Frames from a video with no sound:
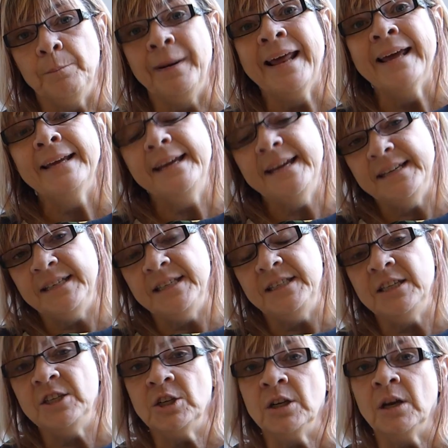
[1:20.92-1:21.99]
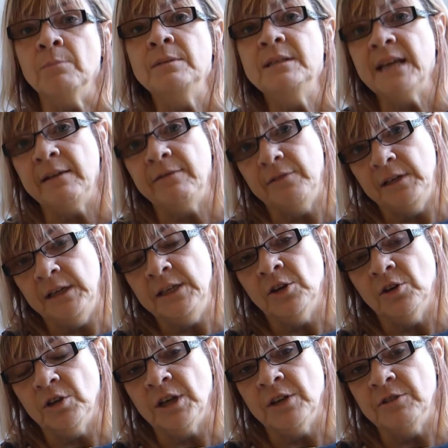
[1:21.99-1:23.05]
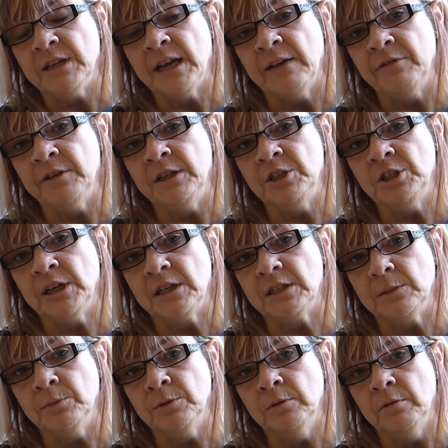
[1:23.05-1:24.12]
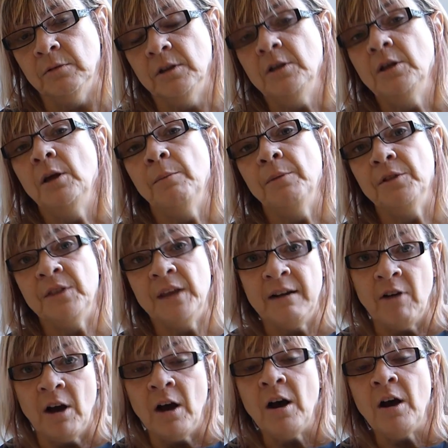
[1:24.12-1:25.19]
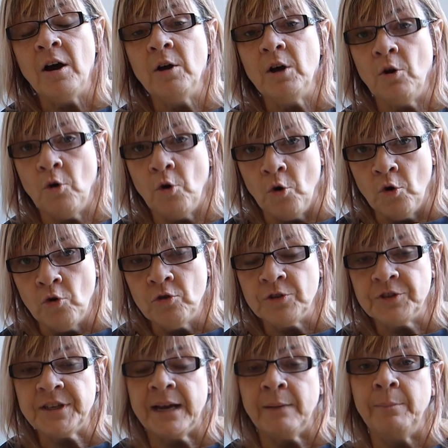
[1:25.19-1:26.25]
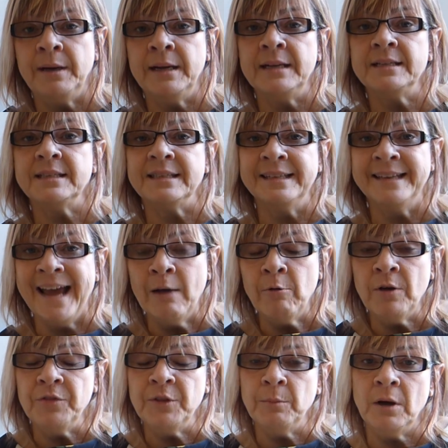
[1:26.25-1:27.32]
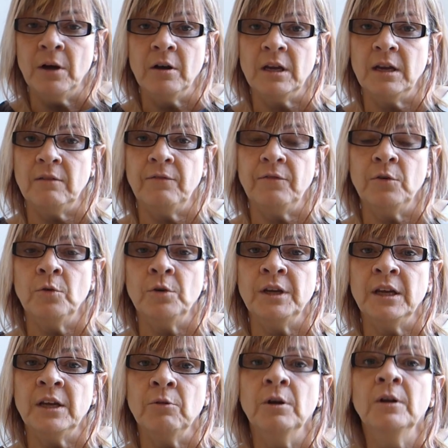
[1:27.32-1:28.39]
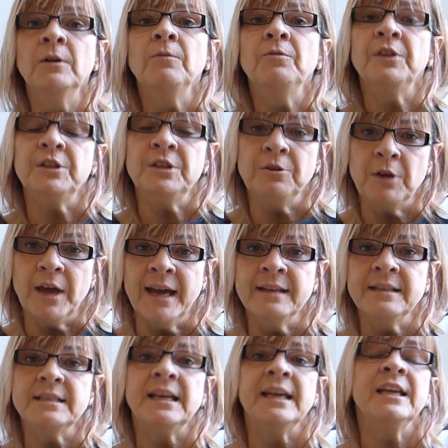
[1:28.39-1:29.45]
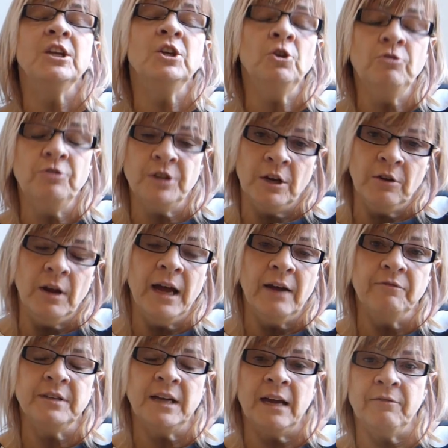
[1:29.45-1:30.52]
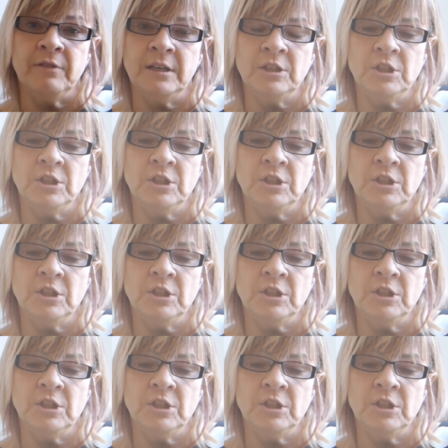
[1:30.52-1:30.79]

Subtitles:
blanket decision, I'm definitely not going to have an injectable. But there are oral tablets now on the market for you that you can take. You don't have to have an